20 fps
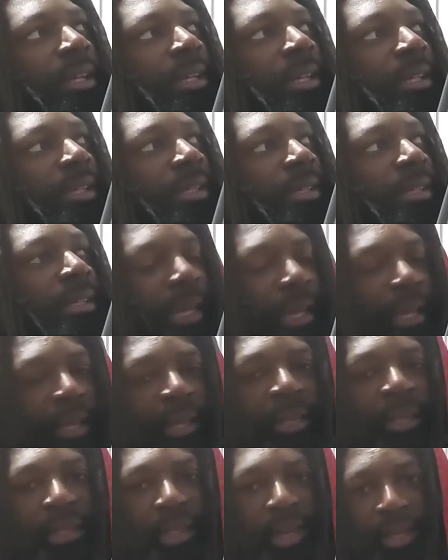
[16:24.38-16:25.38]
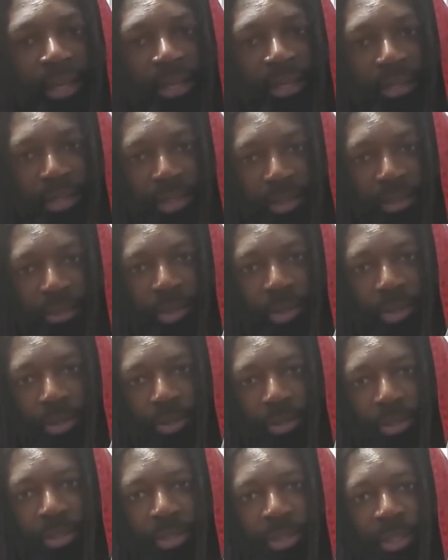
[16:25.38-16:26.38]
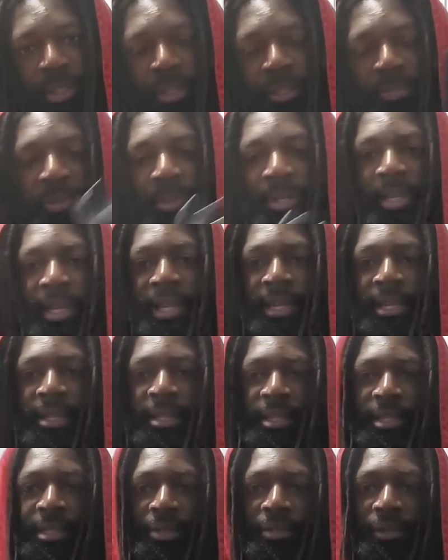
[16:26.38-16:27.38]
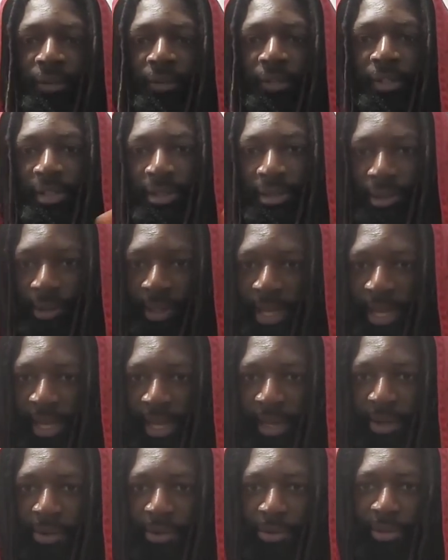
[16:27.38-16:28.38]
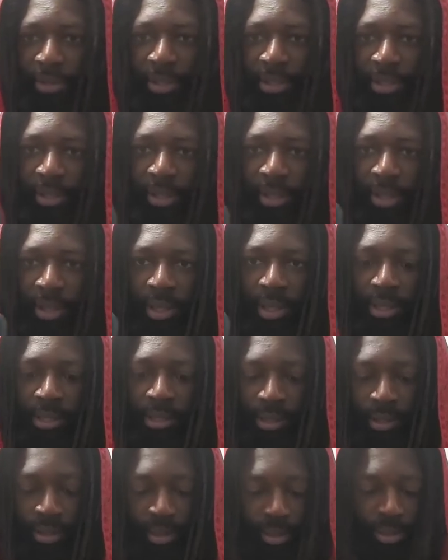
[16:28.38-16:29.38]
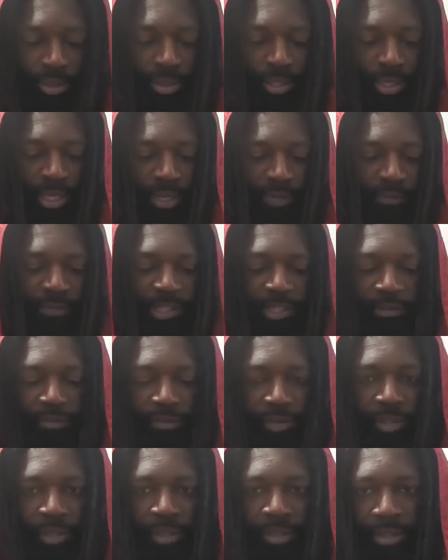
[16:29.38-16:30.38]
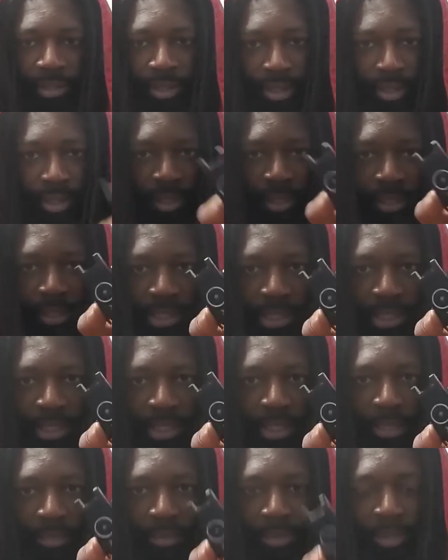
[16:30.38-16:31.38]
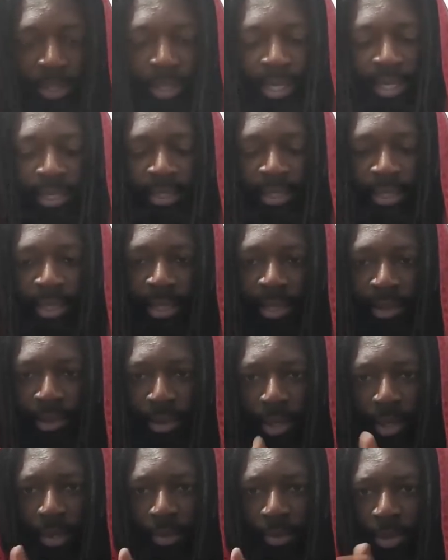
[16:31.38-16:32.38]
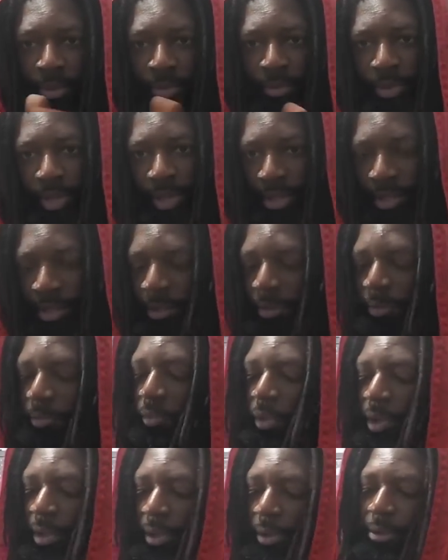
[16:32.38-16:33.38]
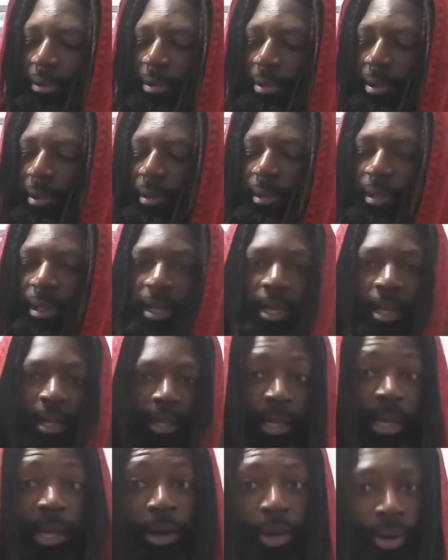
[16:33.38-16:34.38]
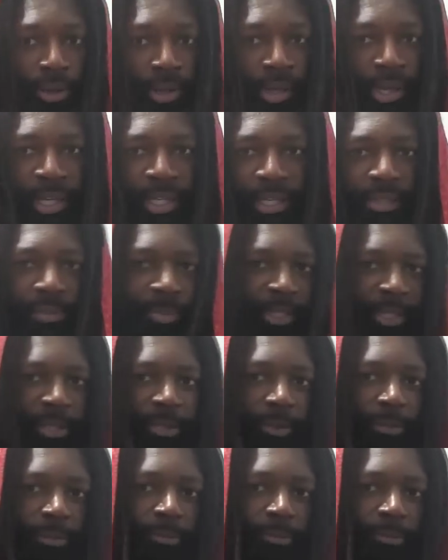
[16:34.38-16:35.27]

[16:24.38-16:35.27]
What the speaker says: Sega Lux 2 holster. This one is a universal light holster. So, you know, you can have different CCW lights and they will all work with this one holster. Not all lights, but